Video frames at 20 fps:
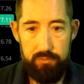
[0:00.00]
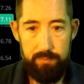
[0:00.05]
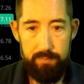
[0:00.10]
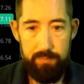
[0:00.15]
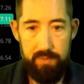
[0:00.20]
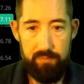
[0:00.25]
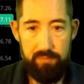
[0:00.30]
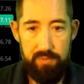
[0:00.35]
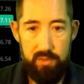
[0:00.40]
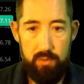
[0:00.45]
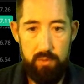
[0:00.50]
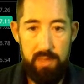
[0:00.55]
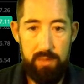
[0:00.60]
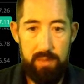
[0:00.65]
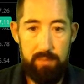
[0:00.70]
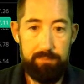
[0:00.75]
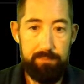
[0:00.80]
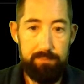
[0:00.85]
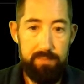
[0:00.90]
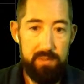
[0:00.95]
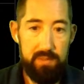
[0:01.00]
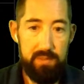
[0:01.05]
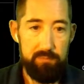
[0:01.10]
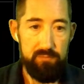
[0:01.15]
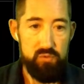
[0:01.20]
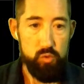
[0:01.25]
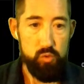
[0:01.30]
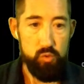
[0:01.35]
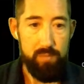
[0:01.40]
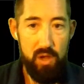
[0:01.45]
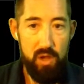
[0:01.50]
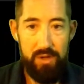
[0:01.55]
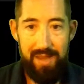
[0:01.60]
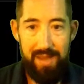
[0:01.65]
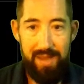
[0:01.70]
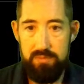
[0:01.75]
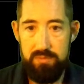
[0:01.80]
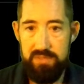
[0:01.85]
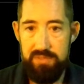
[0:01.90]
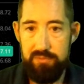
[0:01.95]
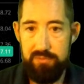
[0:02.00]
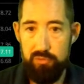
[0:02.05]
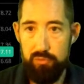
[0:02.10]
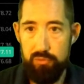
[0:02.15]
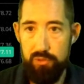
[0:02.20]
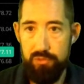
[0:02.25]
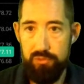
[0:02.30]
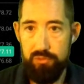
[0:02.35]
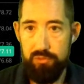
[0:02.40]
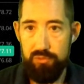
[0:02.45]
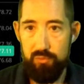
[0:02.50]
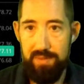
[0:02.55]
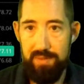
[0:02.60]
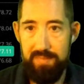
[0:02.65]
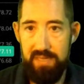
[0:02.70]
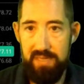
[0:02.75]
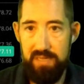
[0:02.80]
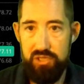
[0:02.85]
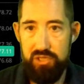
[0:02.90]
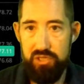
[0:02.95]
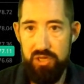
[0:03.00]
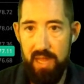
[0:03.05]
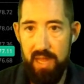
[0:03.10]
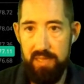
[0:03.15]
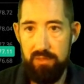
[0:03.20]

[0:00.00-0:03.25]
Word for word: But if we go ahead, zoom on out to the three minute chart,